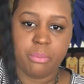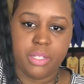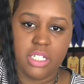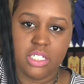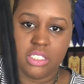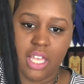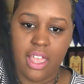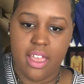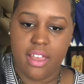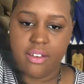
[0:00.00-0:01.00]
piece I
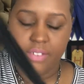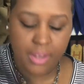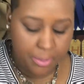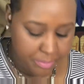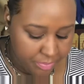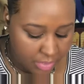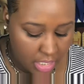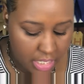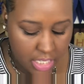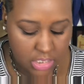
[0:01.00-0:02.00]
have,
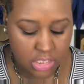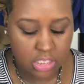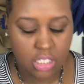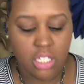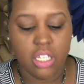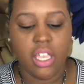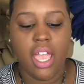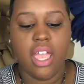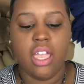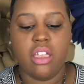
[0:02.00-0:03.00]
and I just took
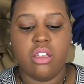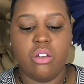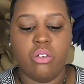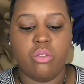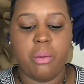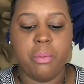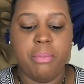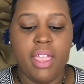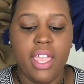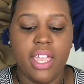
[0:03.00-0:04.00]
a rubber
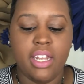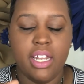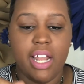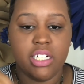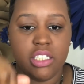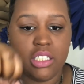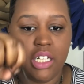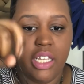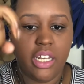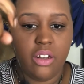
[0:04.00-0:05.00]
band and I just
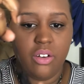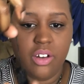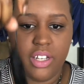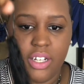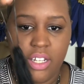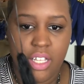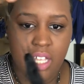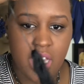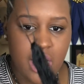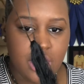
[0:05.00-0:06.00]
slid it on.
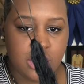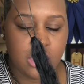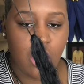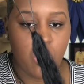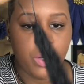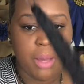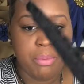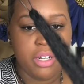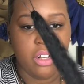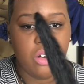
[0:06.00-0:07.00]
So when I
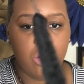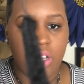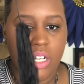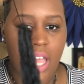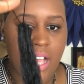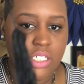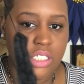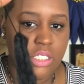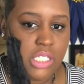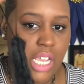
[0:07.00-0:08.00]
put it on, I'll
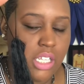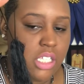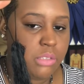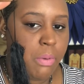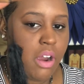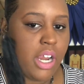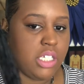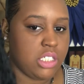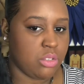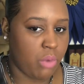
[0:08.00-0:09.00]
just take this part
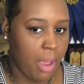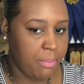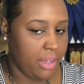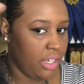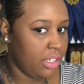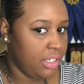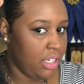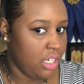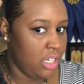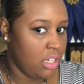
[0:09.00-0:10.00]
and just wrap it
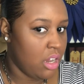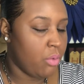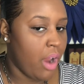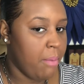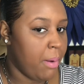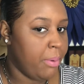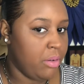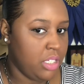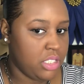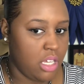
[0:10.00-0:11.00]
around my
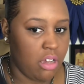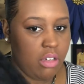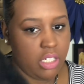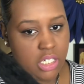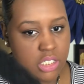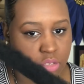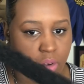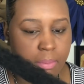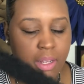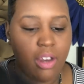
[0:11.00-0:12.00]
ponytail, and then just
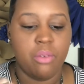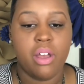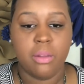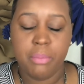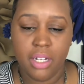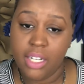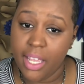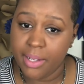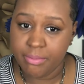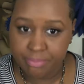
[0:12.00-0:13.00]
wrap the hair around and pin it
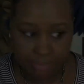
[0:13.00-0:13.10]
down.